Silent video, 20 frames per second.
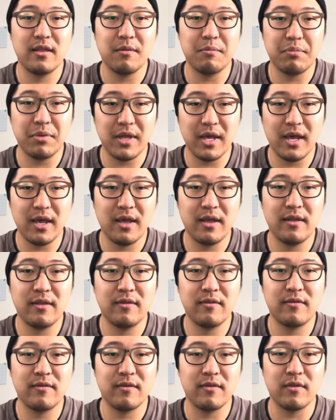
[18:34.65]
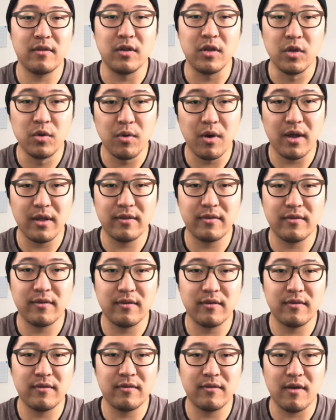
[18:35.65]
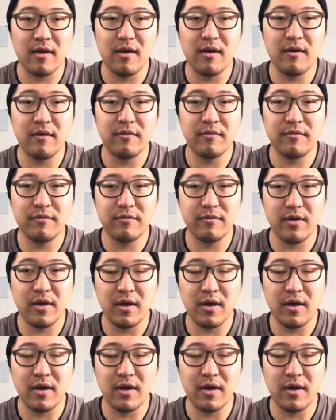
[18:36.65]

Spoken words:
the plans and the nuances of